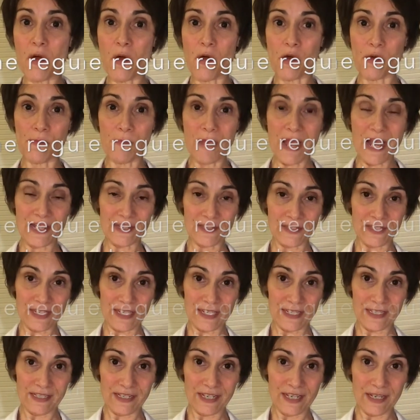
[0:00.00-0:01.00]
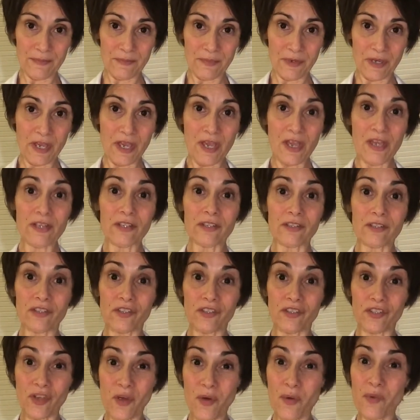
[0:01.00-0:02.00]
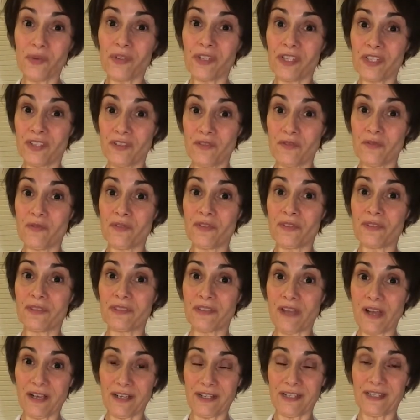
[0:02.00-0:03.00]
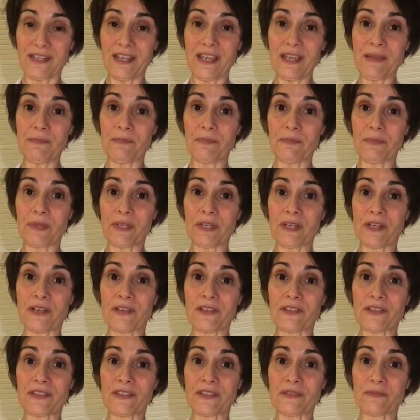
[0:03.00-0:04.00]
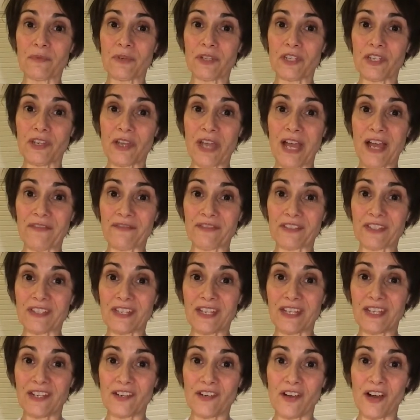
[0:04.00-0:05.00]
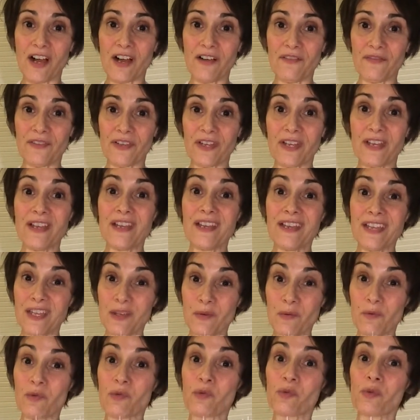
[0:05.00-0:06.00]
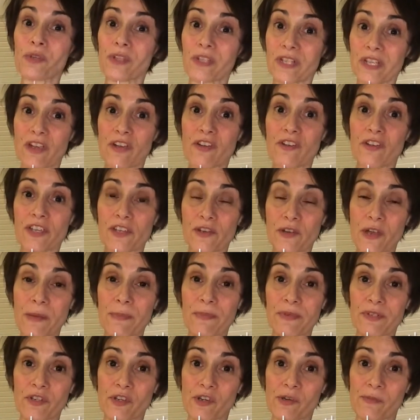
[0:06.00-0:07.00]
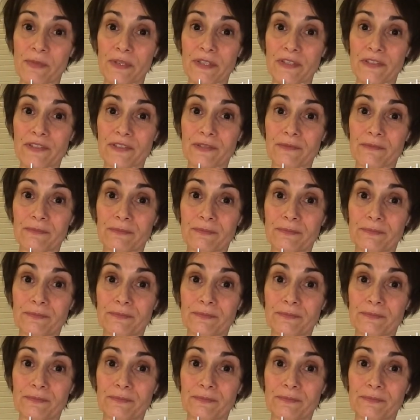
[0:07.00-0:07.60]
or masking tape. Don't use duct tape, because when you have to take it off, it will really hurt your epidermis.